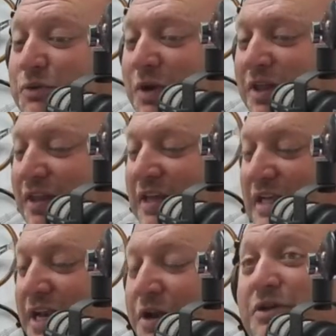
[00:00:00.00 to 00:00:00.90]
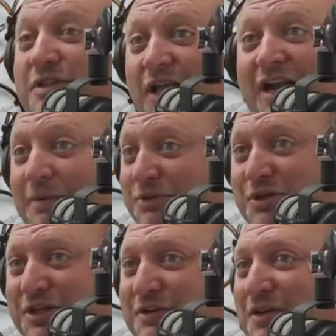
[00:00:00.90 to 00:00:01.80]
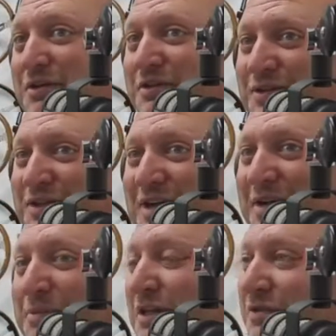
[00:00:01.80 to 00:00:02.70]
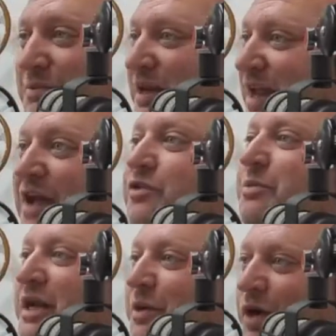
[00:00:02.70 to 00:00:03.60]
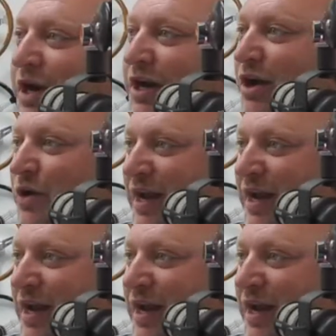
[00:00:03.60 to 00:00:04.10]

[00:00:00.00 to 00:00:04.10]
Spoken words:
of the things that I noticed a lot. I'm sure you had a bunch of it, but everybody wanted to go in it.